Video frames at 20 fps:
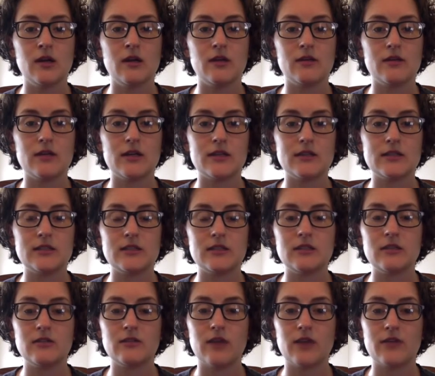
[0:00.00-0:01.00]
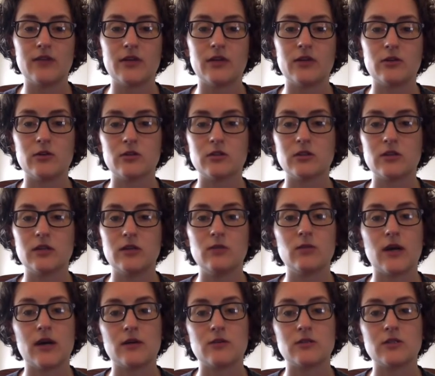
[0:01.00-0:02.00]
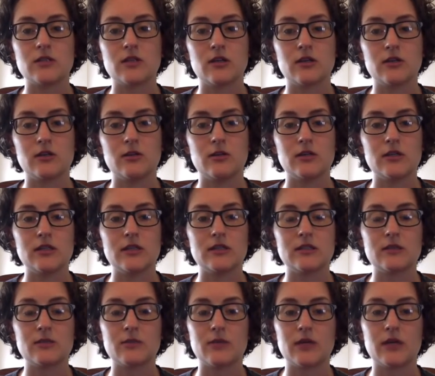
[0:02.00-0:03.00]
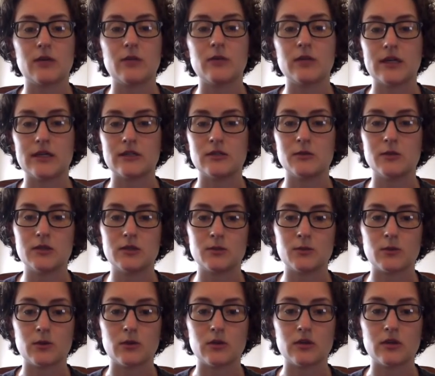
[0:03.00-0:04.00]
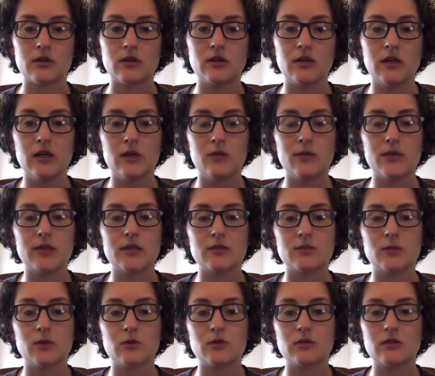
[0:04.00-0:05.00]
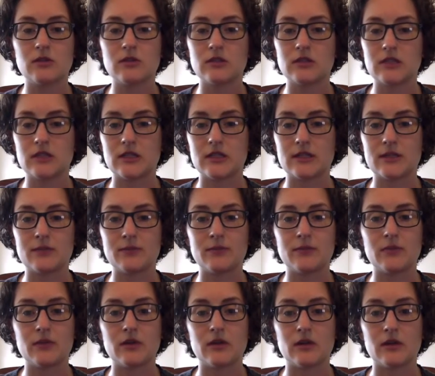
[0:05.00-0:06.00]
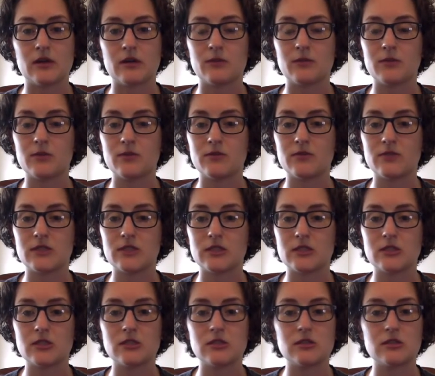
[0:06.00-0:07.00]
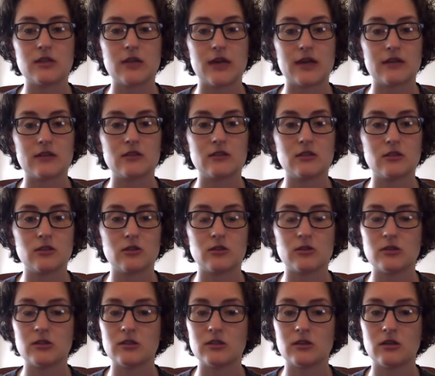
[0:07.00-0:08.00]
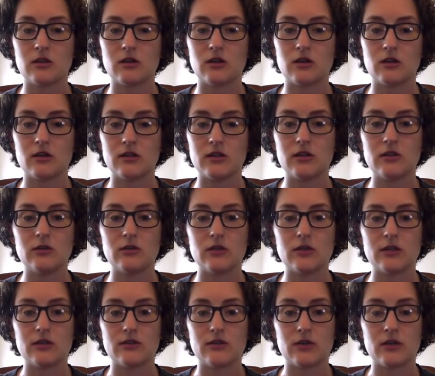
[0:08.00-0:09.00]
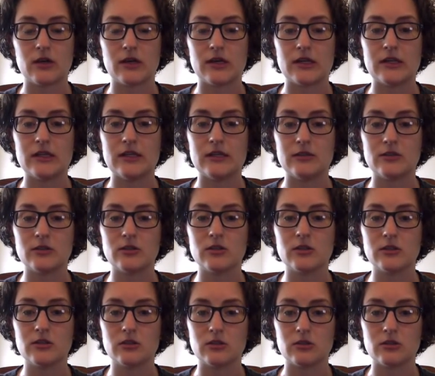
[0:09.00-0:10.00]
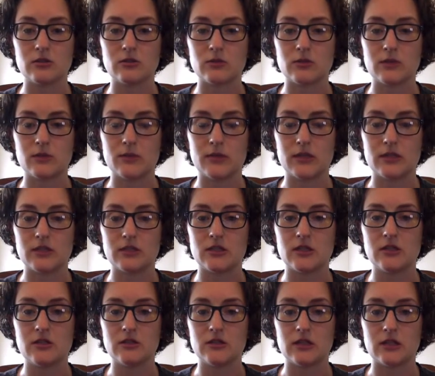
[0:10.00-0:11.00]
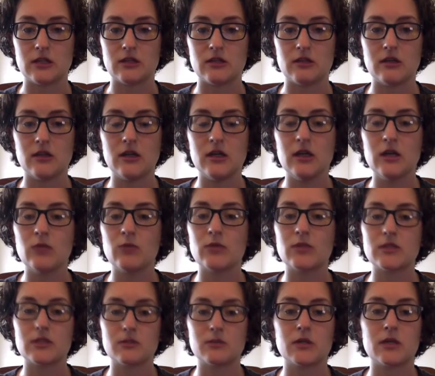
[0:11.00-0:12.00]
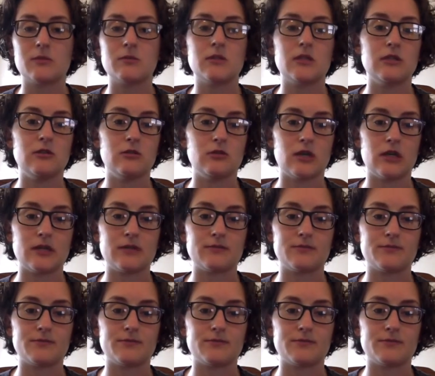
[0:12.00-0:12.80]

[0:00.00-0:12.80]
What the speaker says: The idea of having nurse-led rounds in our unit is something I would like to explore, because most of the time the physicians ask the nurses on the unit if there are any needs or concerns with the patient they are seeing, but sometimes they do not.